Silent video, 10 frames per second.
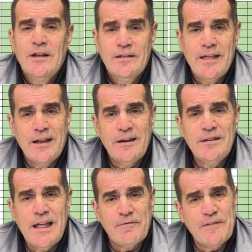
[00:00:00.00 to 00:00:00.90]
then
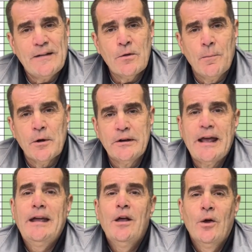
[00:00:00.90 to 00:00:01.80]
that following
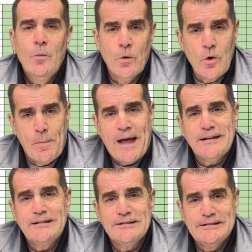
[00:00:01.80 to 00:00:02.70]
Monday, we'll go
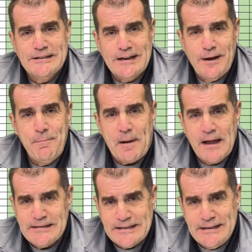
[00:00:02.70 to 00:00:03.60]
back to sitting by
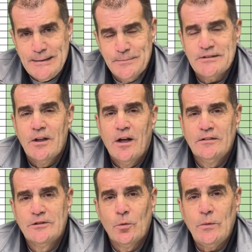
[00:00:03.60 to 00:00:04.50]
teams
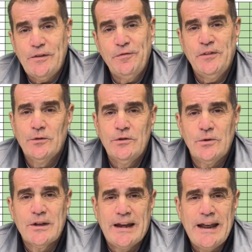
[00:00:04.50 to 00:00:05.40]
until we feel that
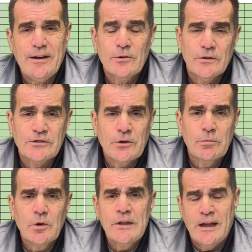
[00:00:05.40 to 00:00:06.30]
you can handle it. So
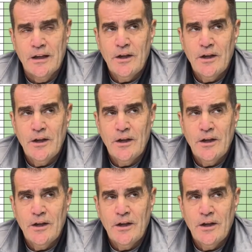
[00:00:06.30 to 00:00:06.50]
really,